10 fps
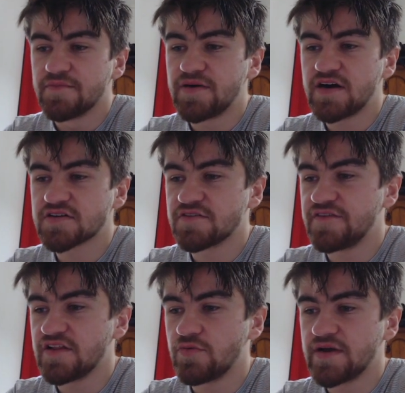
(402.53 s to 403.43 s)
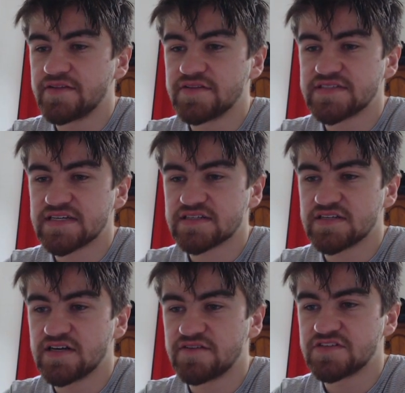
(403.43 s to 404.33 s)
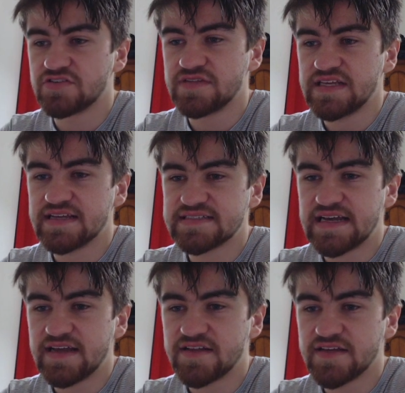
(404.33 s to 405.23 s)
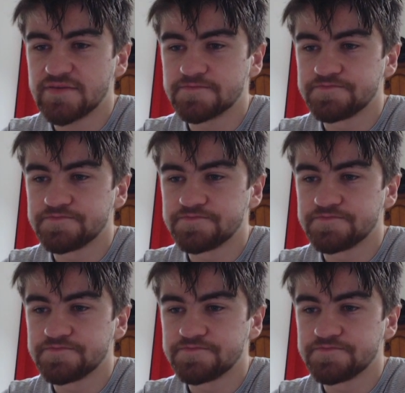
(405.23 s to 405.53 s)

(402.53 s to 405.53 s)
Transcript: Parker fell away in the second half to only get to 80.